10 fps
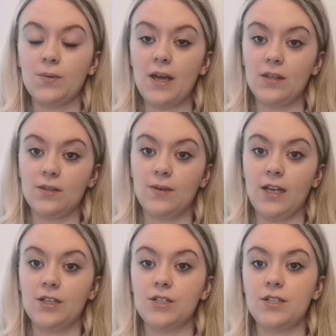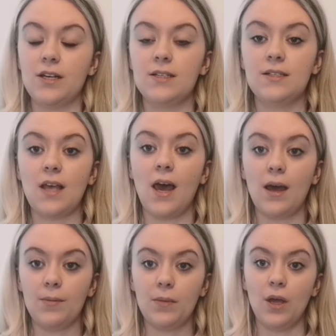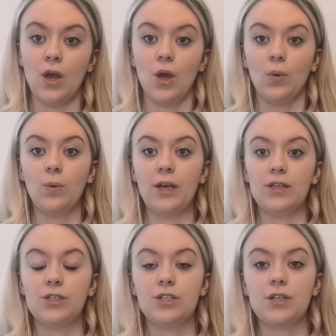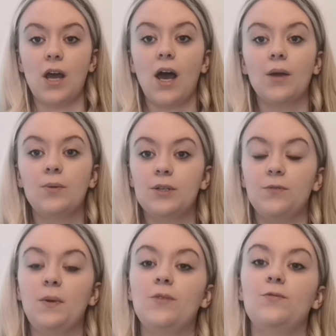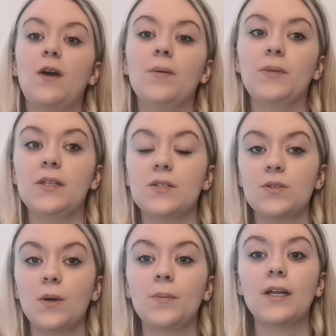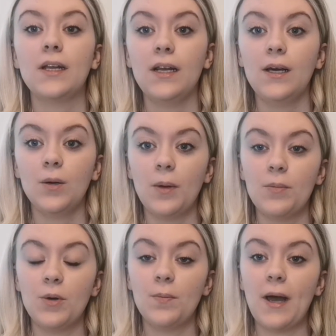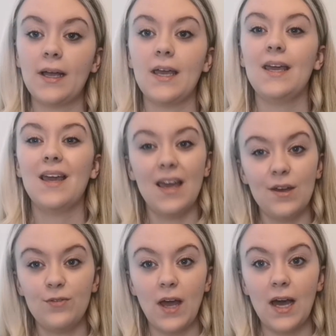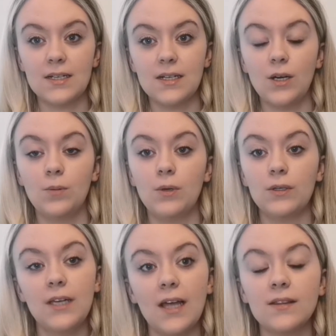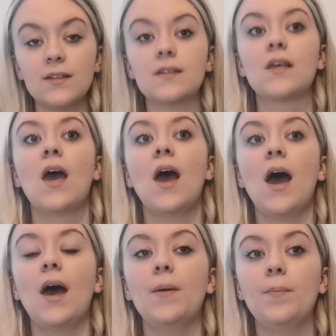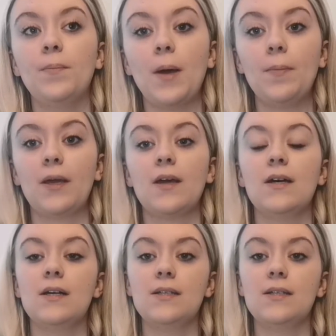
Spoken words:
It would have taken away 3 inches, which I would have been fine with this top being a little bit more baggy if it had a little more length.